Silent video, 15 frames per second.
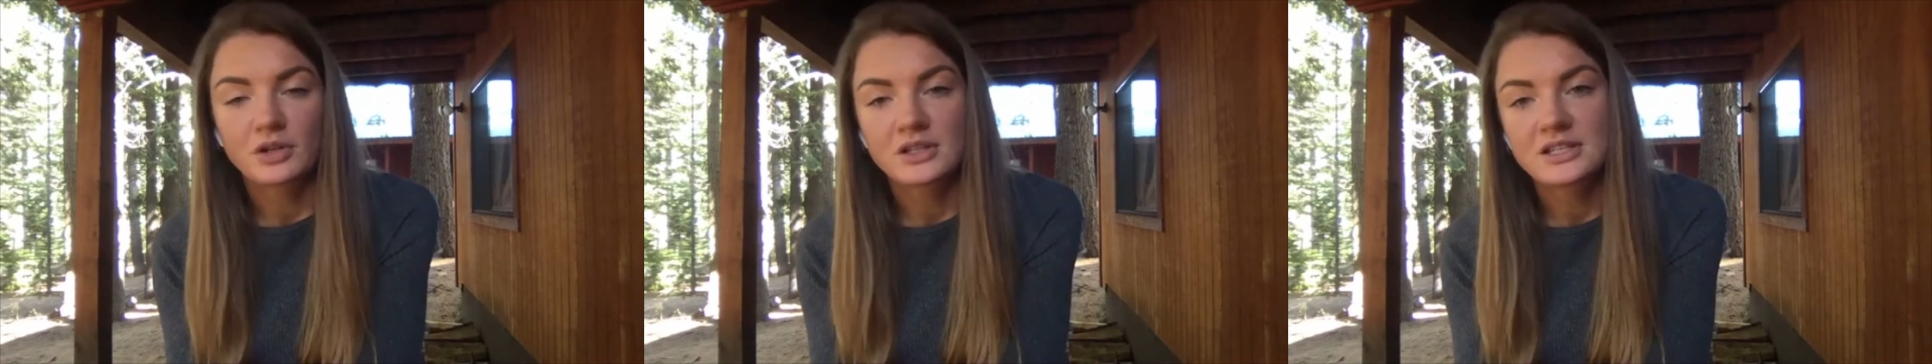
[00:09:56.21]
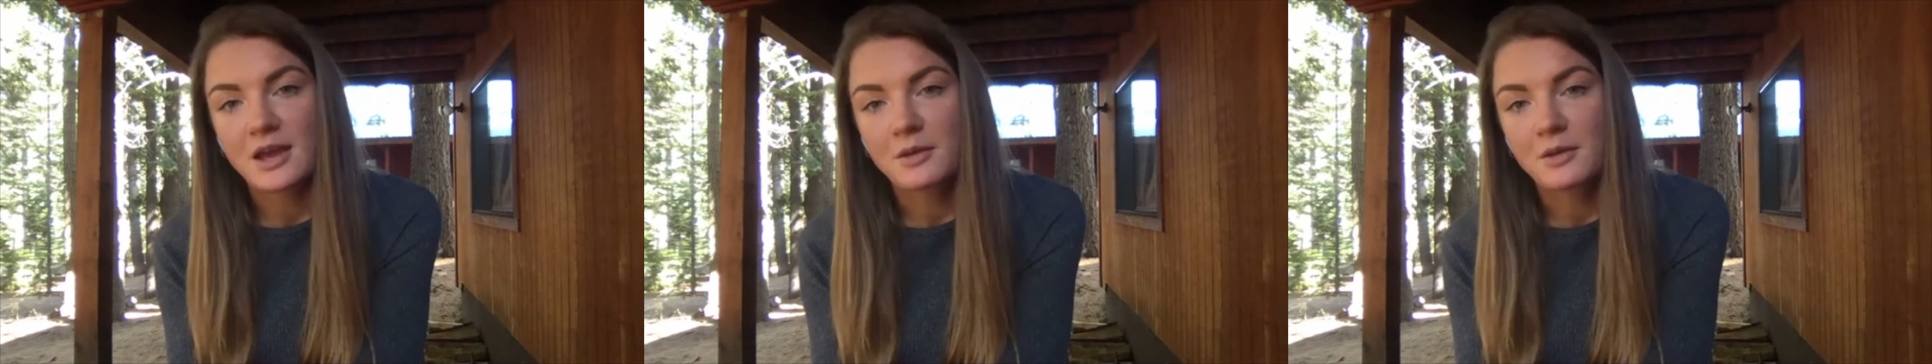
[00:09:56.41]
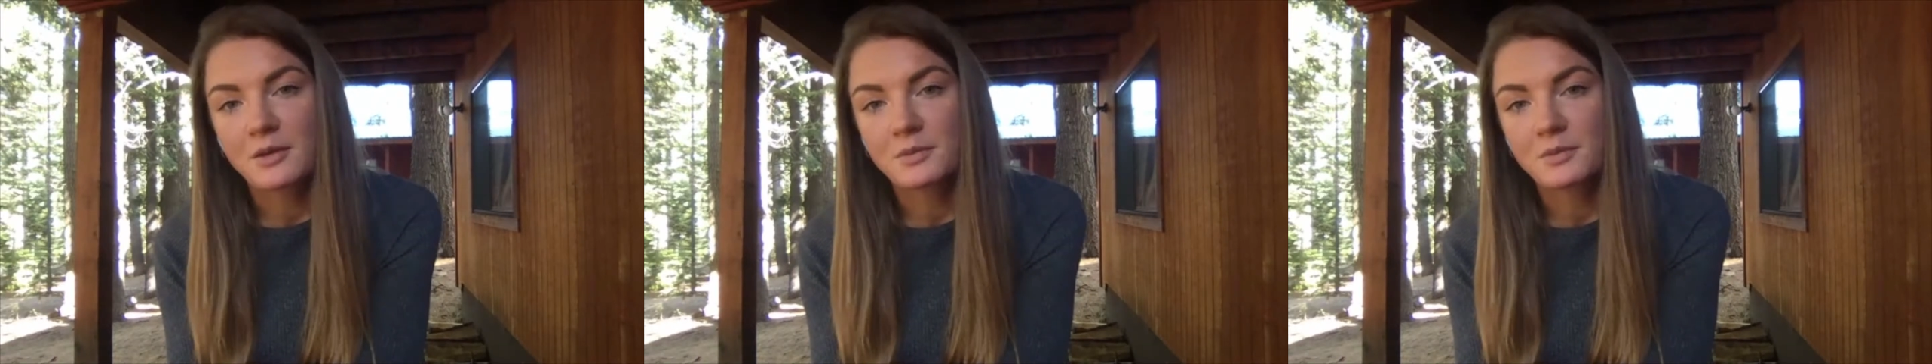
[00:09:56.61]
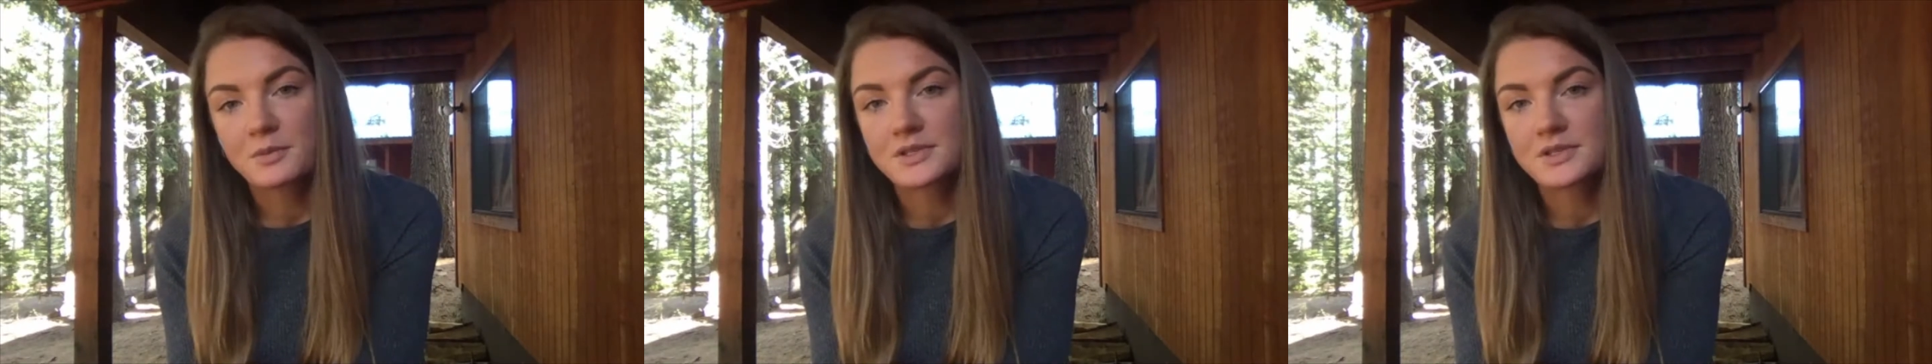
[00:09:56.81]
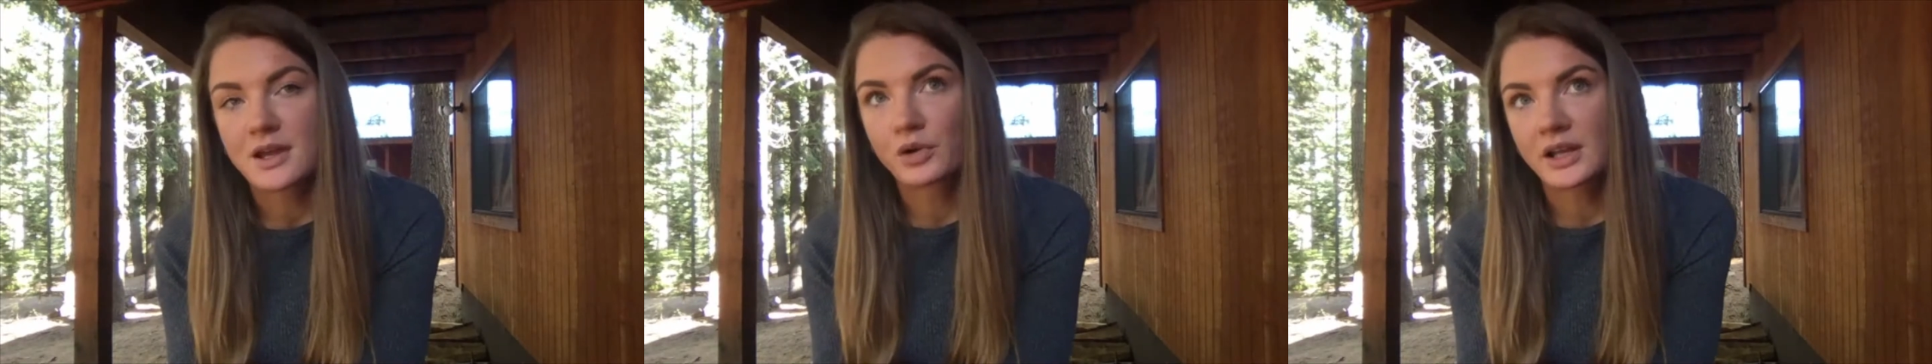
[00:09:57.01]
I work in
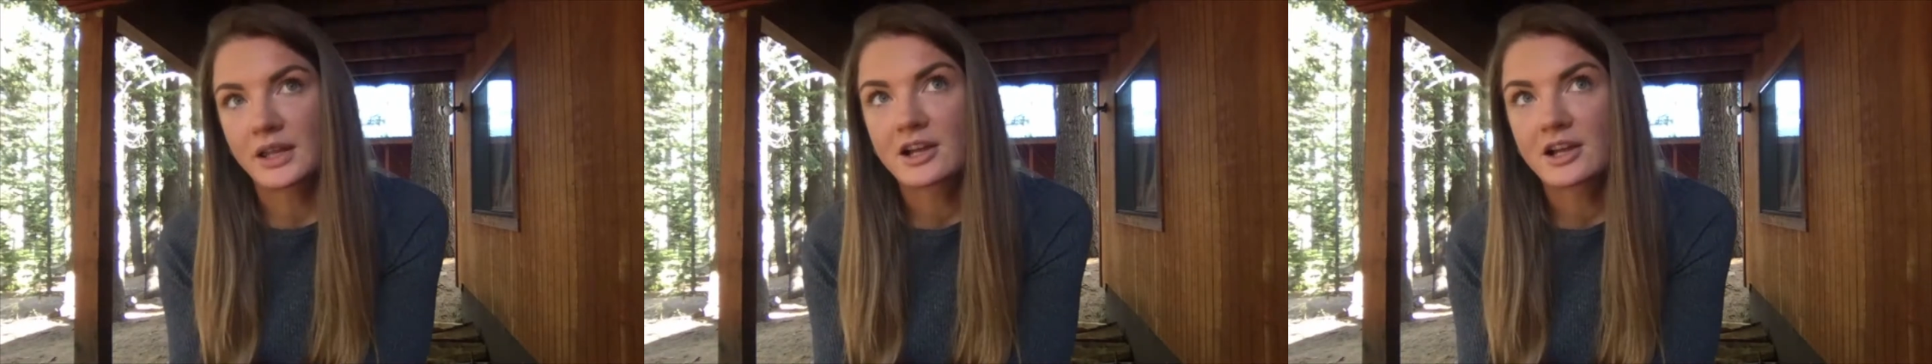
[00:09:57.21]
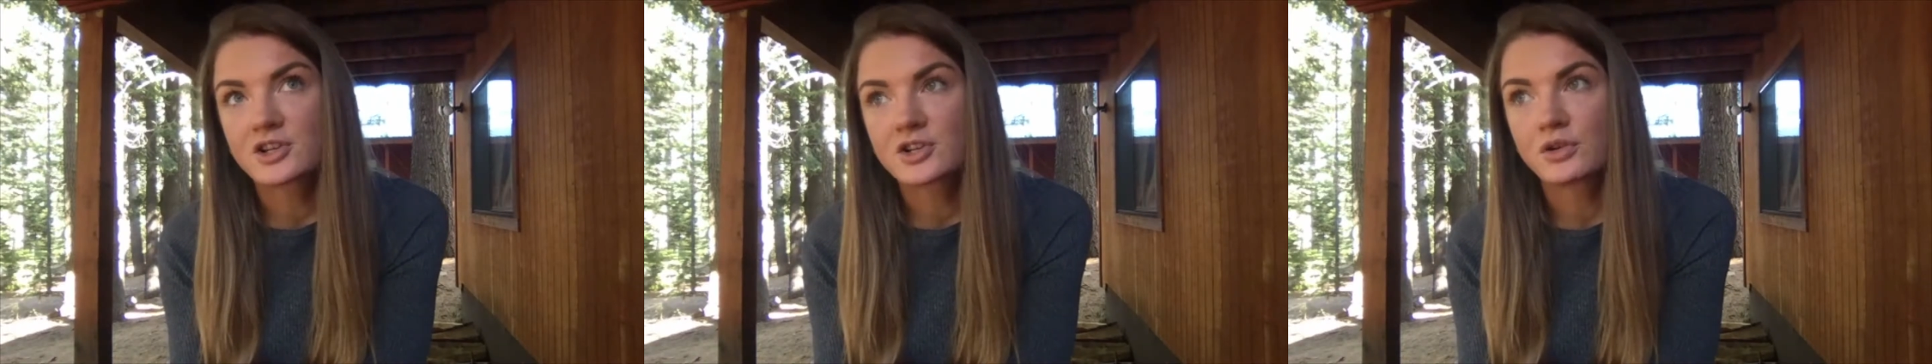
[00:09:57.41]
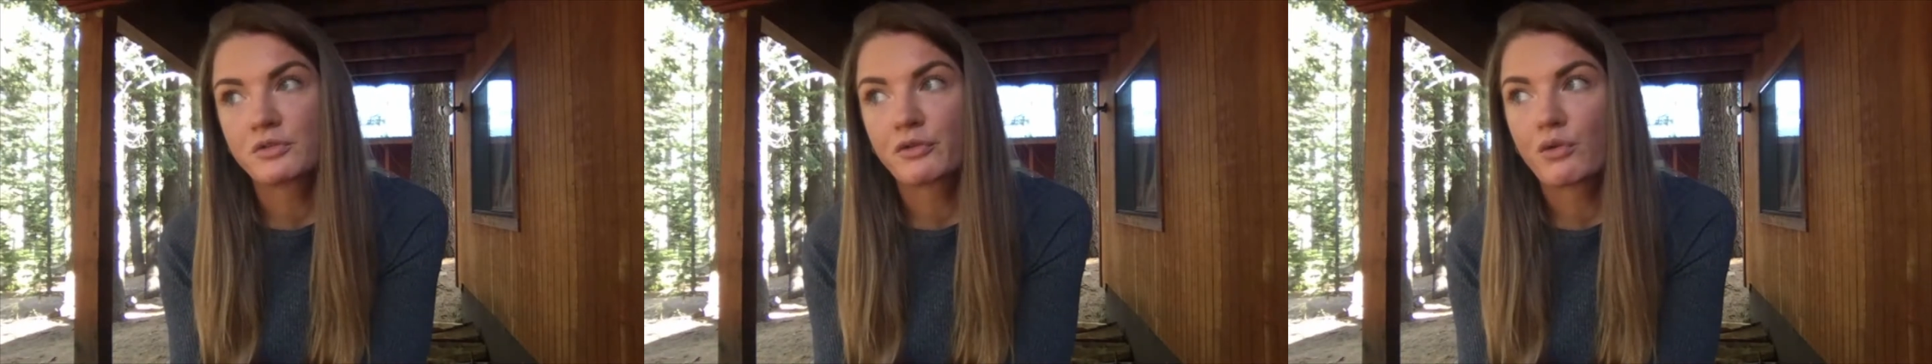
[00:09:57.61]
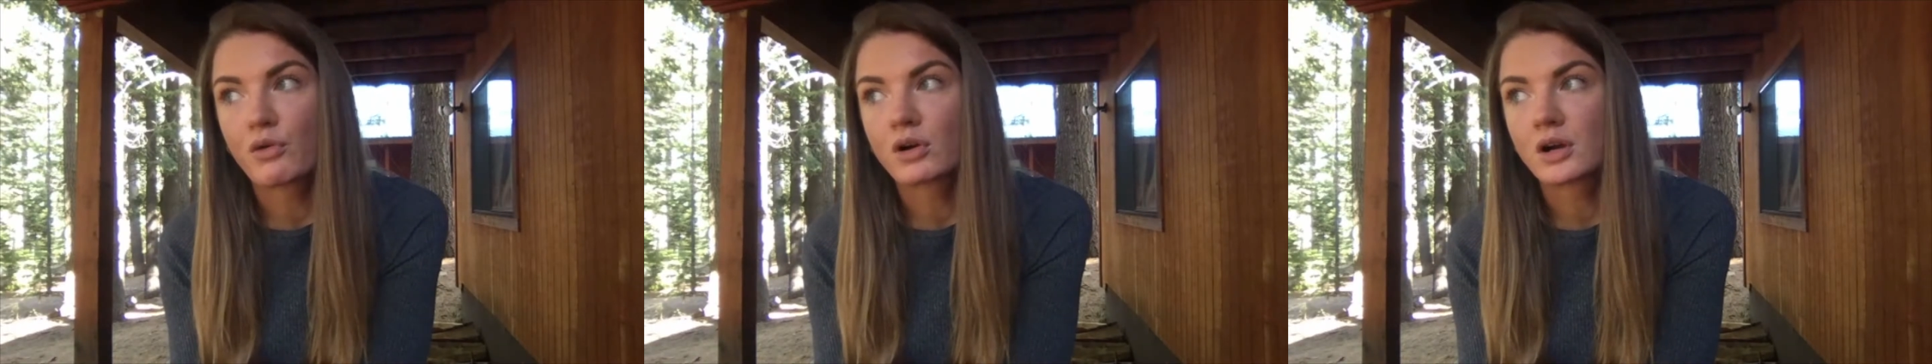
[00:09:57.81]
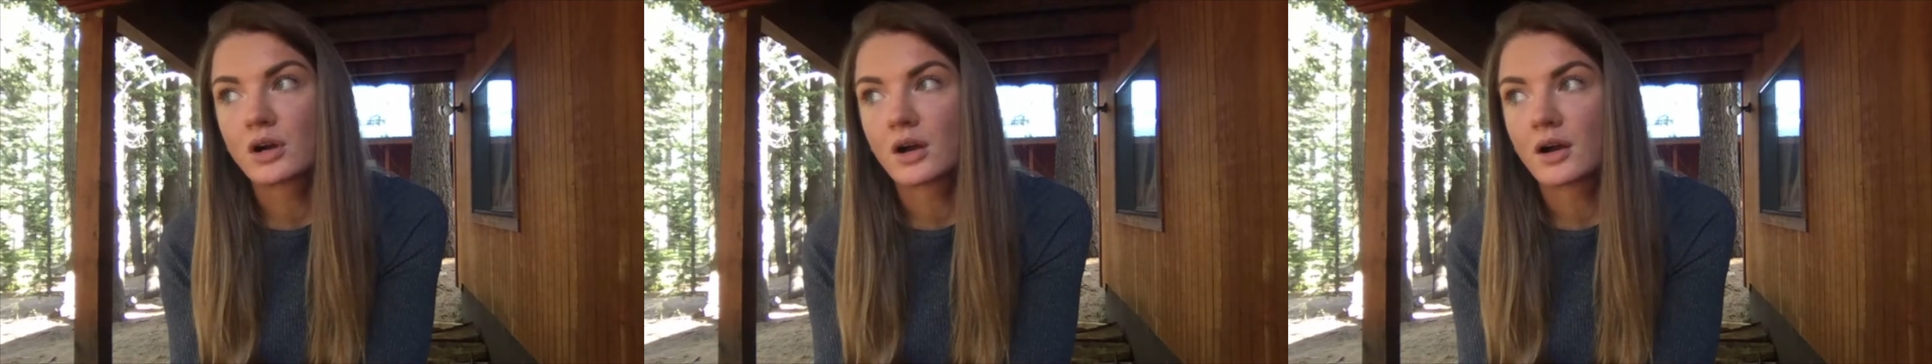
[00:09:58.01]
Axure for